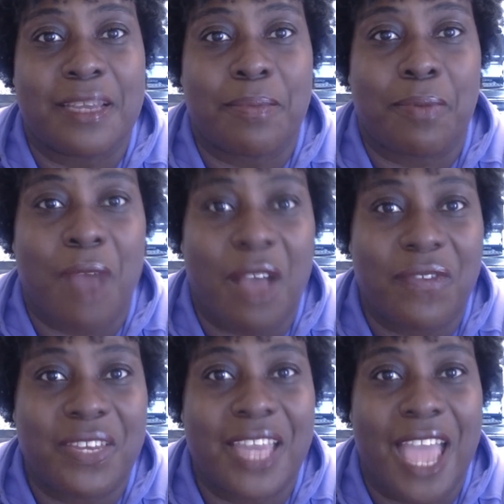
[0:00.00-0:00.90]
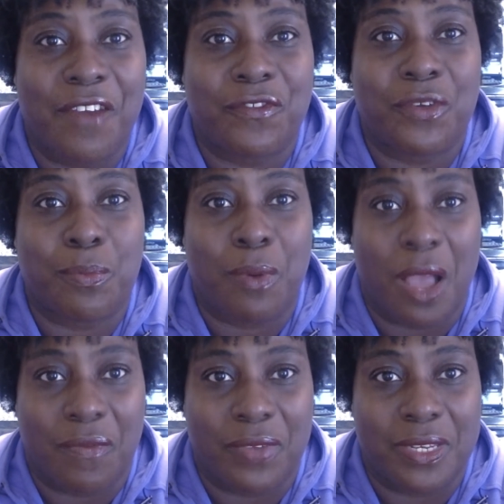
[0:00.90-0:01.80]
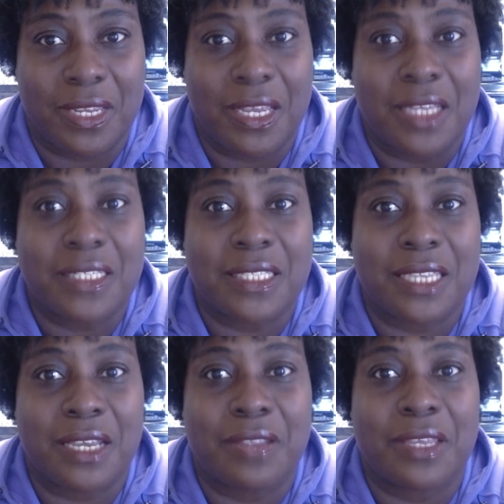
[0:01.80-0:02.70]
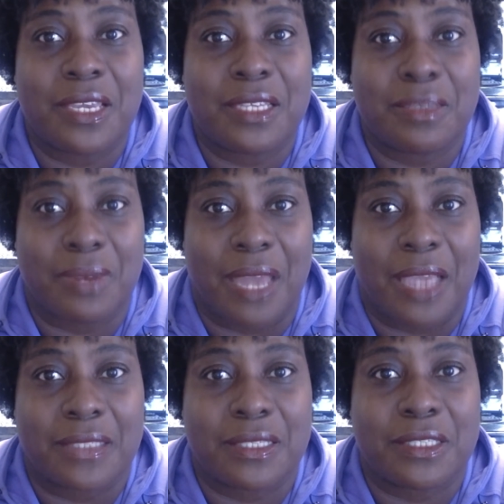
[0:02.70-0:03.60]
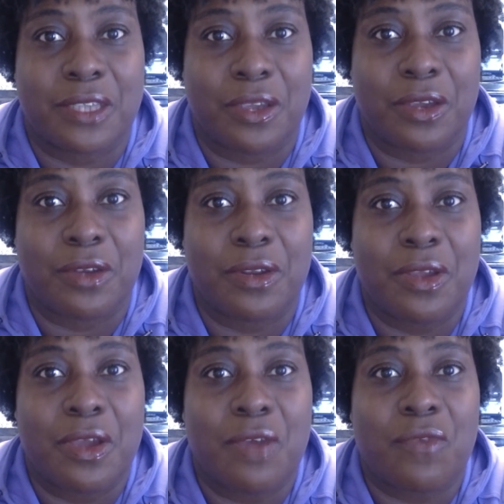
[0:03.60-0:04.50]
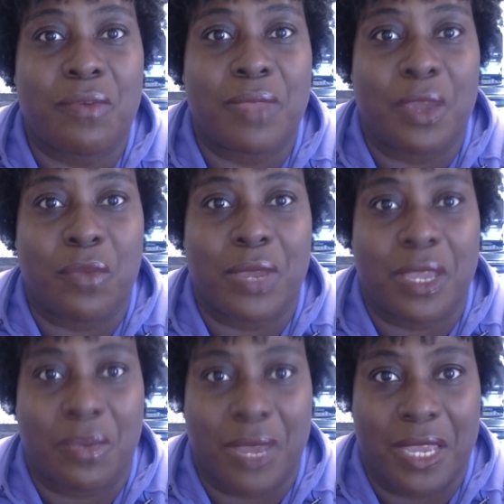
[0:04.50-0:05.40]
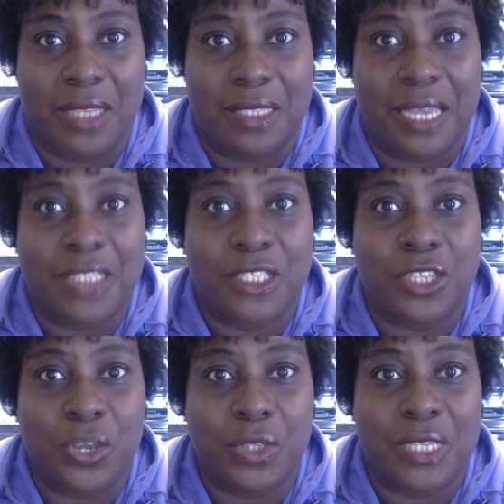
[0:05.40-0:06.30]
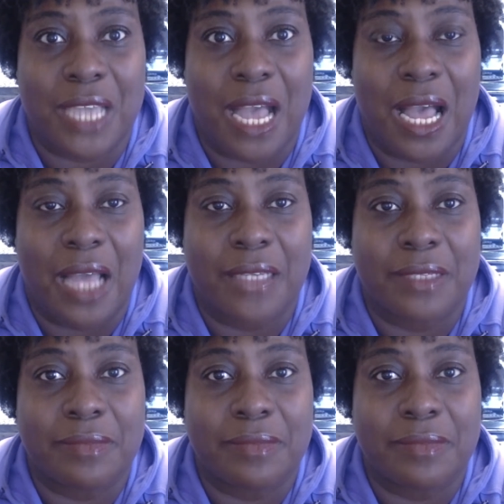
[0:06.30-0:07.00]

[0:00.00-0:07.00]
prophet after prophet to tell the Israelites to turn from their wicked ways and to turn to God.